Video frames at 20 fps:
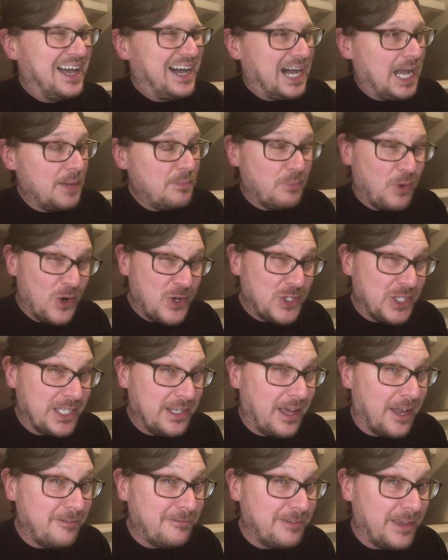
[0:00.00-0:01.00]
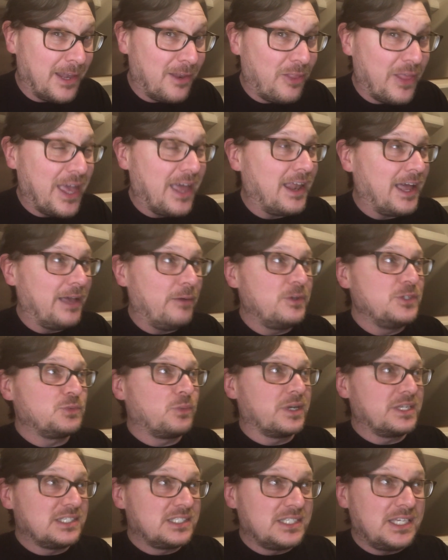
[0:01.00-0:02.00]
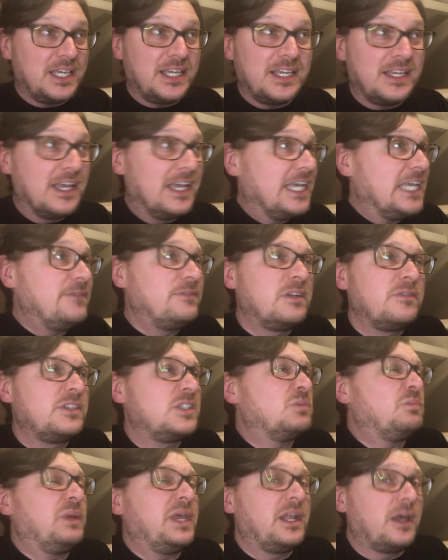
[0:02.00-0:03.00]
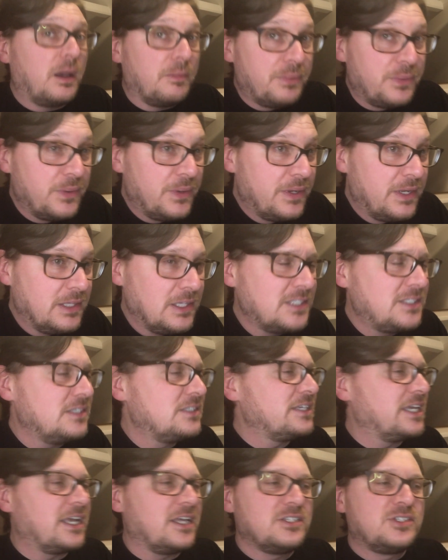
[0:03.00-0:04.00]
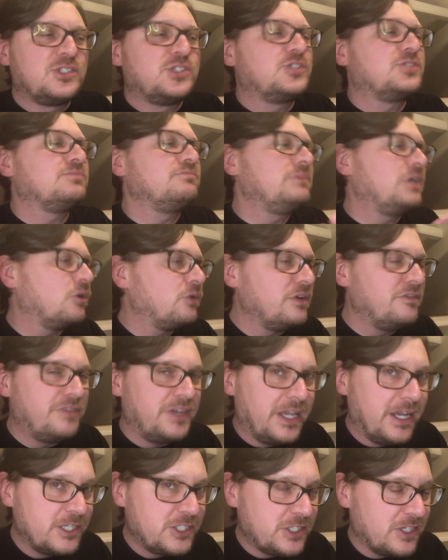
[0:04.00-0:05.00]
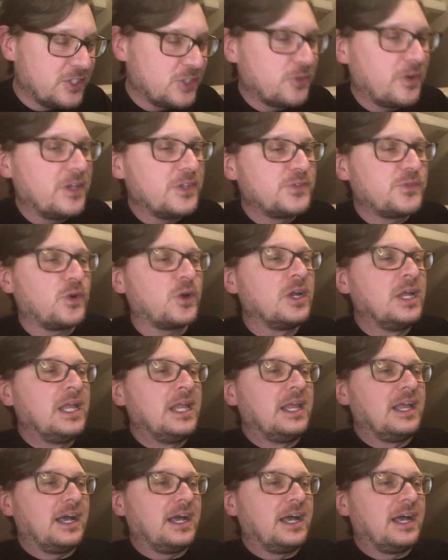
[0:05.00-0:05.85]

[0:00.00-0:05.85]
I'm personally not a fan of that. I always want to see, even if it's beat up, unless it's like a smeary VHS transfer,